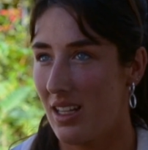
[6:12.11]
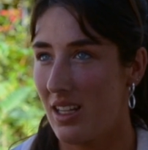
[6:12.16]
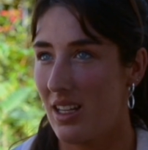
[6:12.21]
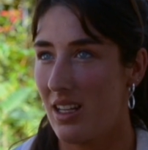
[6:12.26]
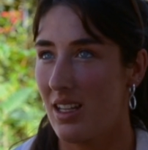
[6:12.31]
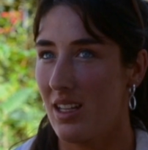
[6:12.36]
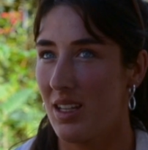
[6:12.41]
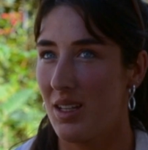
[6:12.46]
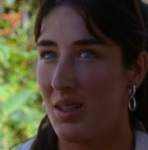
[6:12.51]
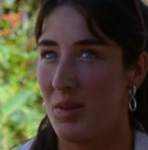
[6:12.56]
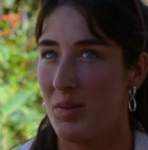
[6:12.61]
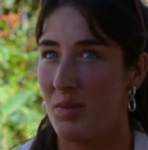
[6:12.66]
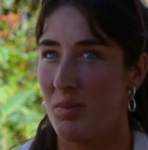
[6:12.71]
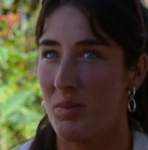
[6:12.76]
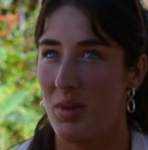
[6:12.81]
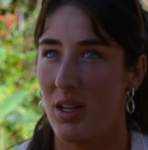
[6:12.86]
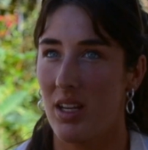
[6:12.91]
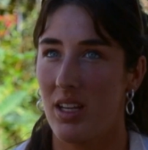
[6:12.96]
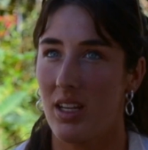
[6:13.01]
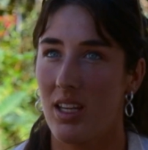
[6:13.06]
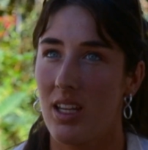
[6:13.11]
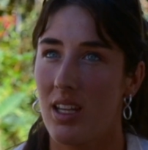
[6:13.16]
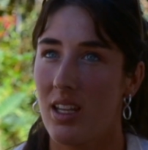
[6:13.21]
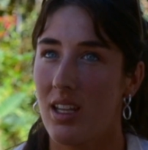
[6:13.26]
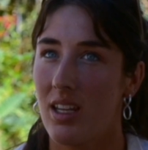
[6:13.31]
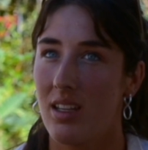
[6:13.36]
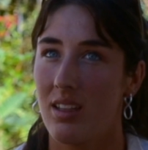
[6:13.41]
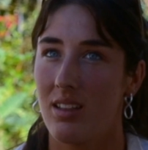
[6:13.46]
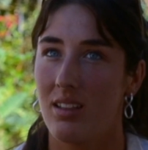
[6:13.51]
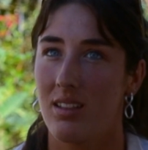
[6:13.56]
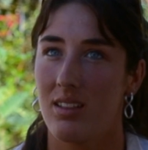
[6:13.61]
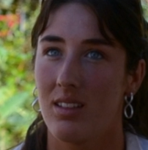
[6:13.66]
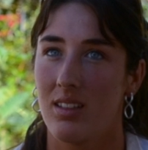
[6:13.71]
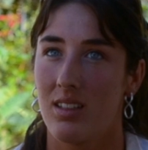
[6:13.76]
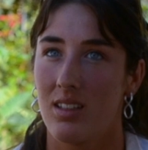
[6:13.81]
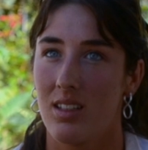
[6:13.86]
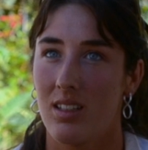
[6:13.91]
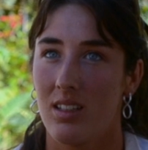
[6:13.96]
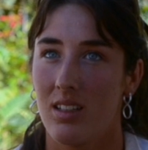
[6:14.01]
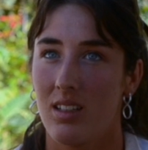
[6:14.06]
But here,
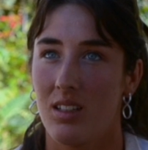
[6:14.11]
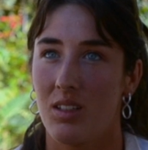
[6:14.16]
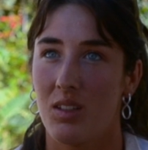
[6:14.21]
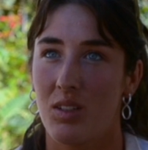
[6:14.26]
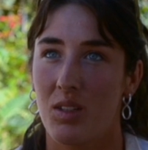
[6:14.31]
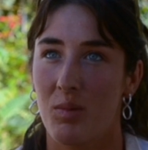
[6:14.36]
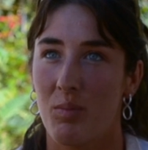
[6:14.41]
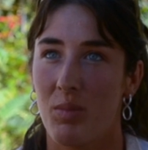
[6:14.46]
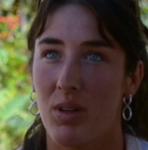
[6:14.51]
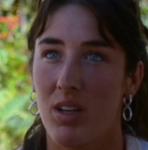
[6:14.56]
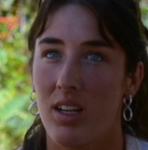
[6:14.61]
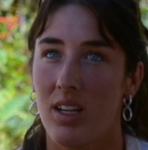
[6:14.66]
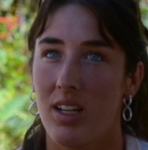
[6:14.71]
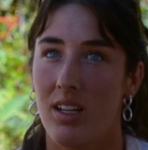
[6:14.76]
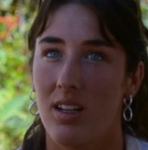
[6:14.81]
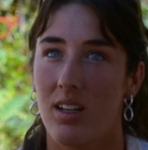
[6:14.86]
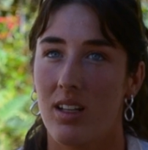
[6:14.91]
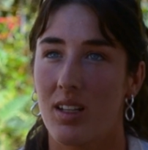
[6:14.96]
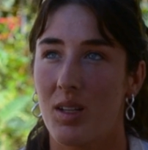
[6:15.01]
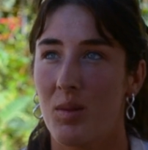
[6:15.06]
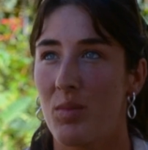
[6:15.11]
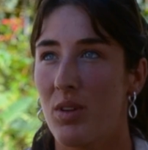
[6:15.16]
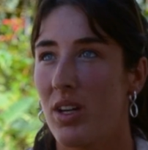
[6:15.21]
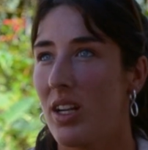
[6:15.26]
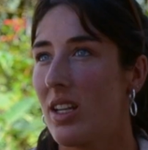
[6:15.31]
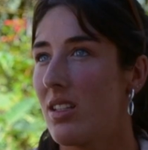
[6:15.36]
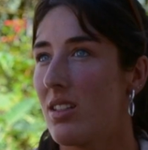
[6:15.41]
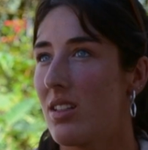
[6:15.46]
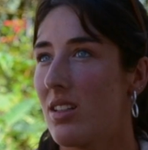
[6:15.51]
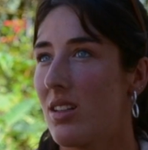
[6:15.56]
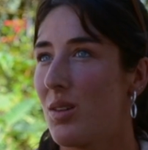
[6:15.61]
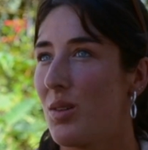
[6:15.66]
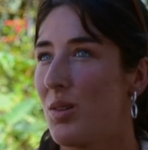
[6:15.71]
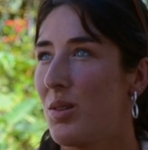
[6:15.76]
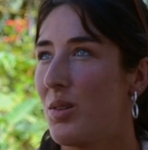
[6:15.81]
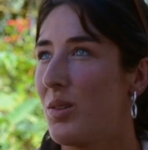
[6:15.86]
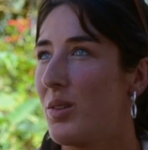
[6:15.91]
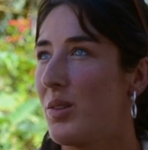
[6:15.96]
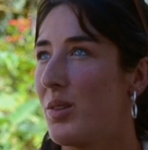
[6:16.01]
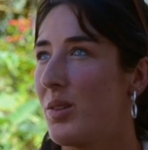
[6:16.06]
you could buy like a bracelet
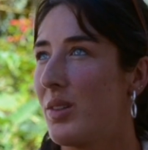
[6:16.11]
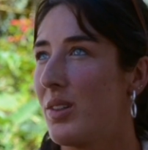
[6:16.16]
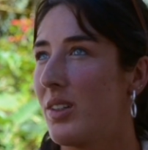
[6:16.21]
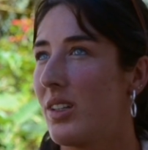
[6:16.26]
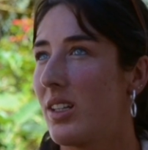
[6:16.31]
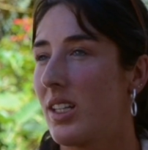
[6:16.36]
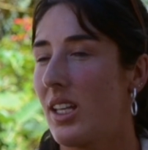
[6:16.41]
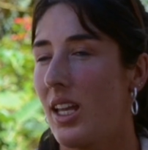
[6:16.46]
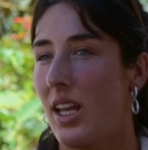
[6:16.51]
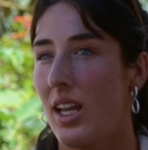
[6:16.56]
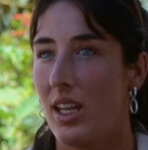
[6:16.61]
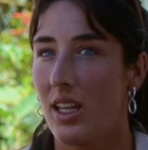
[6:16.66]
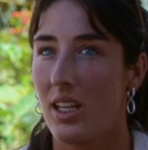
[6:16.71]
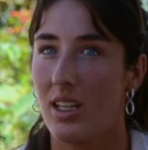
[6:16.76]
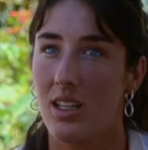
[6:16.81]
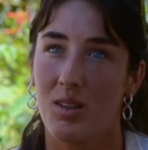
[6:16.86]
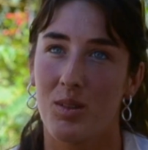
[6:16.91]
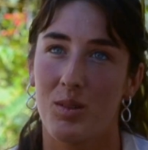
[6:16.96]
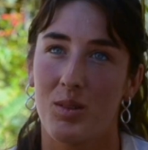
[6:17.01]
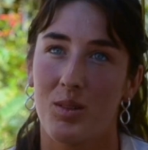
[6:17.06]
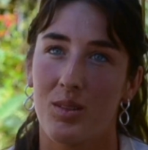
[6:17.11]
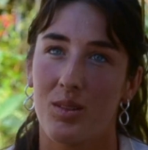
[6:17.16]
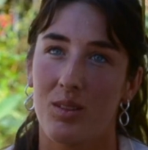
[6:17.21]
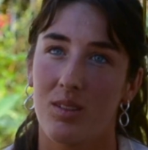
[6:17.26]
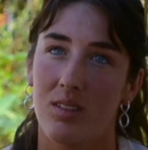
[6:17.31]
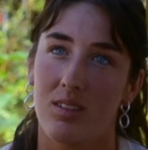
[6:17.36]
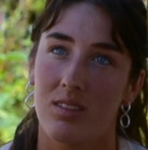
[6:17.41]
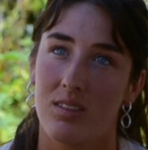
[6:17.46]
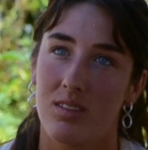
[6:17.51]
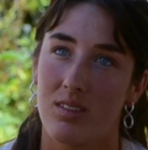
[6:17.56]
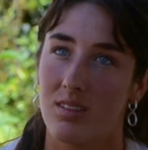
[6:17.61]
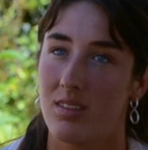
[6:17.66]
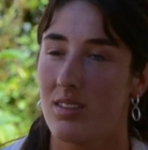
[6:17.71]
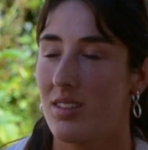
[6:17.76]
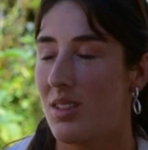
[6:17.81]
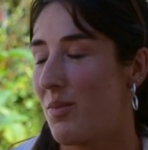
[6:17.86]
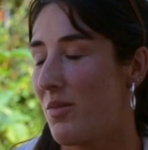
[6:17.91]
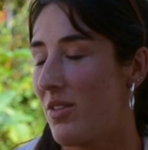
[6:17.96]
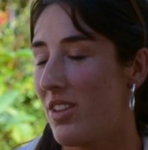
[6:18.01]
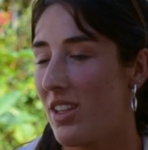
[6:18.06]
or a cake or
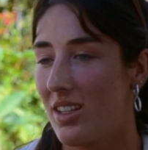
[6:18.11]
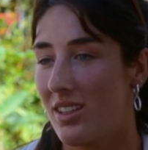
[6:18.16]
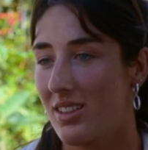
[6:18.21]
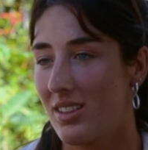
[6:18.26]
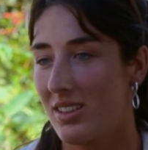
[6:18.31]
something.